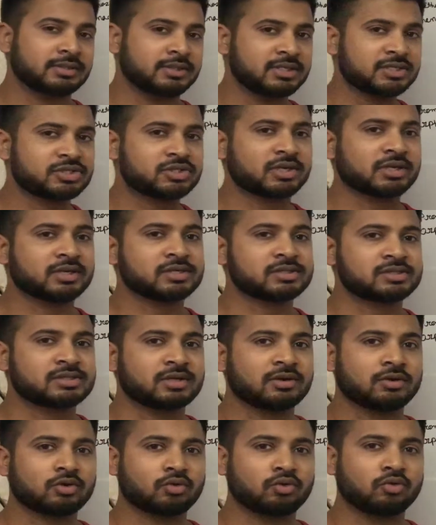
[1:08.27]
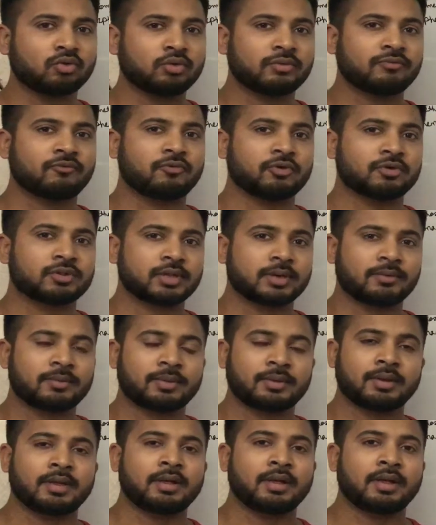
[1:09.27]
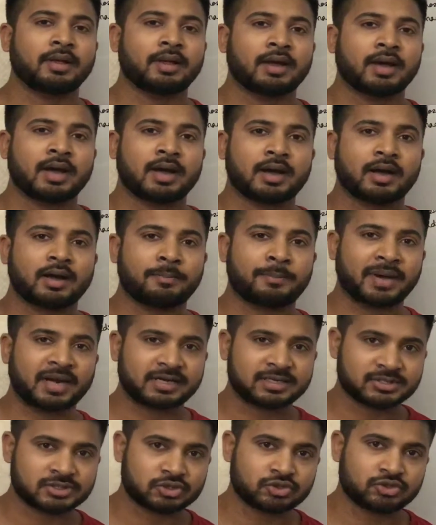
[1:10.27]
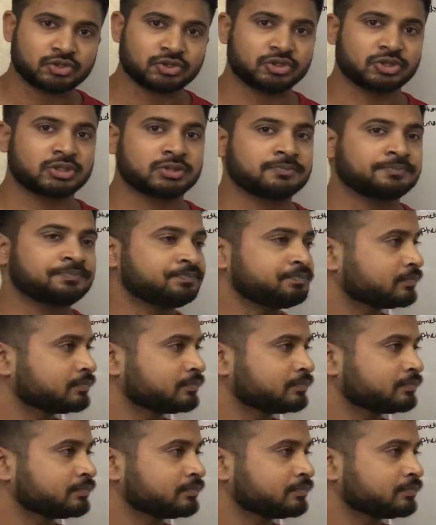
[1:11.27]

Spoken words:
this drug is the good for the Parkinson's disease.